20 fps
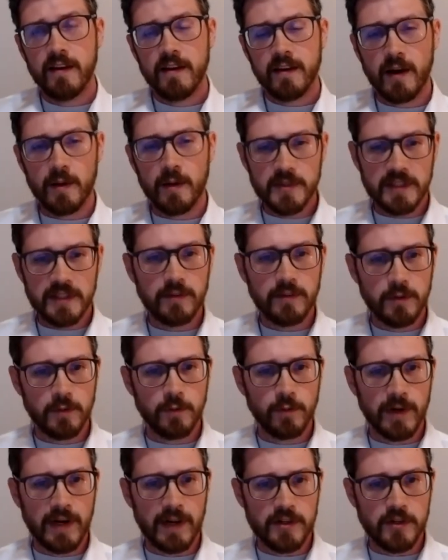comes into
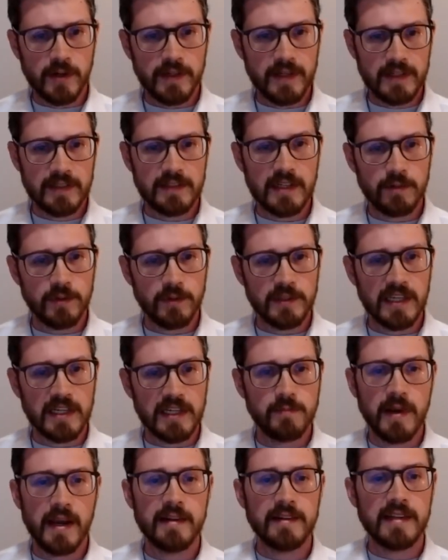what I tried to hint at with the
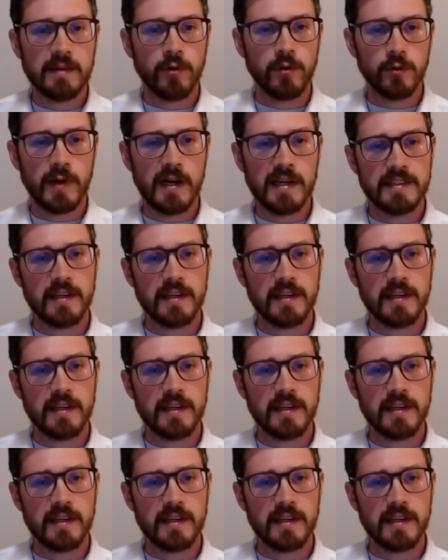command table, right?